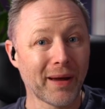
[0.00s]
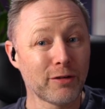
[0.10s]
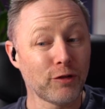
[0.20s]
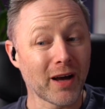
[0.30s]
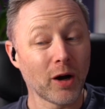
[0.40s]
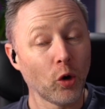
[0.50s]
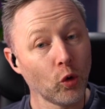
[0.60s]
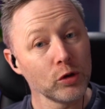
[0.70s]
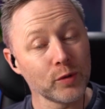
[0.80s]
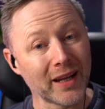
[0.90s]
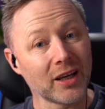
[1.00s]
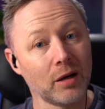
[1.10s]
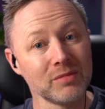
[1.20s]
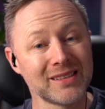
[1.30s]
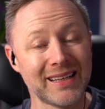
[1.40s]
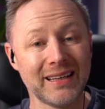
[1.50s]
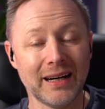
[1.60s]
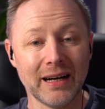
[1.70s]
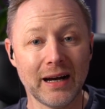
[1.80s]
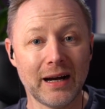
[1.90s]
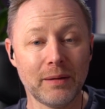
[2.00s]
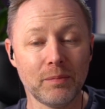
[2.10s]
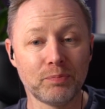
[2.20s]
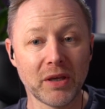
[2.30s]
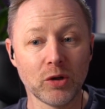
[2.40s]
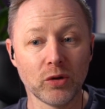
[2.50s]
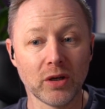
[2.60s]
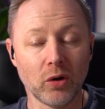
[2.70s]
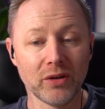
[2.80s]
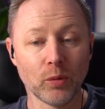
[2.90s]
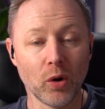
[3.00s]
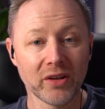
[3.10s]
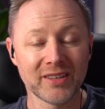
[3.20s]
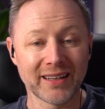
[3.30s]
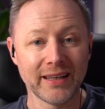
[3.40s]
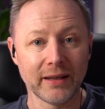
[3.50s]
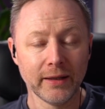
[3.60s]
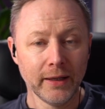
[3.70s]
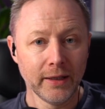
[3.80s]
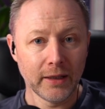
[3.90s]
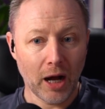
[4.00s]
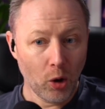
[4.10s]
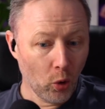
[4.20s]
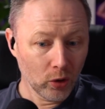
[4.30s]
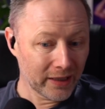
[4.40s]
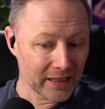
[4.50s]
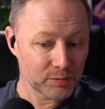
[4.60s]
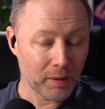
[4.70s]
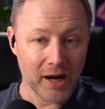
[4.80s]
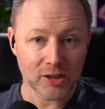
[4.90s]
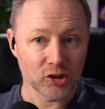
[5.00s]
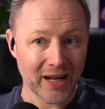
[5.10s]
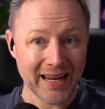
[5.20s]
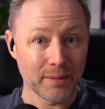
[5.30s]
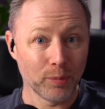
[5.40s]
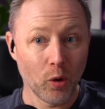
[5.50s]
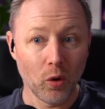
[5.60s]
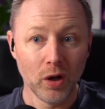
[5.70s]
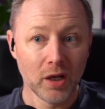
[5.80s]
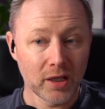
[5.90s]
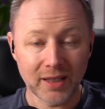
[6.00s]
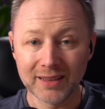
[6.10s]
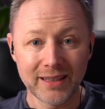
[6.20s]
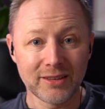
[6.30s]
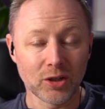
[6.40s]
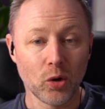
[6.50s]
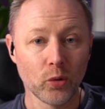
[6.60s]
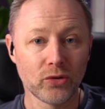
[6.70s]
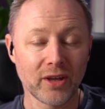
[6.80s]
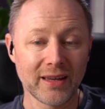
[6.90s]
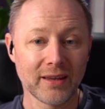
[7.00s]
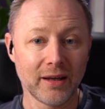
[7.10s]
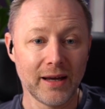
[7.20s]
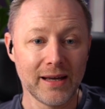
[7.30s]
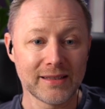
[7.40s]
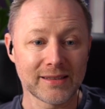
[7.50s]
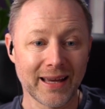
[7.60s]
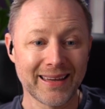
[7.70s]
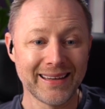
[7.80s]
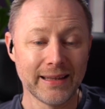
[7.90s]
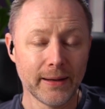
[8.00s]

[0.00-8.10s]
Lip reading: fan of holes when it comes to being on the water here. A hole in this barge or any boat can lead to the whole thing sinking.